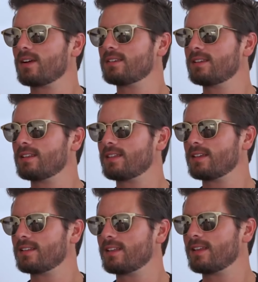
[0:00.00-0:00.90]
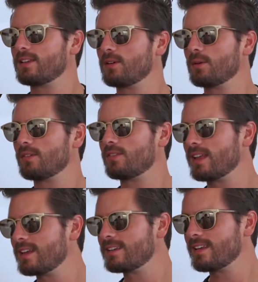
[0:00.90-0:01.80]
he's become one of the more
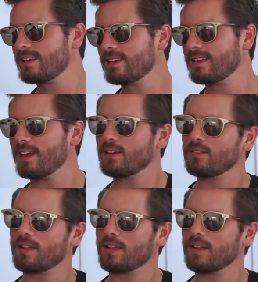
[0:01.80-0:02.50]
interesting characters on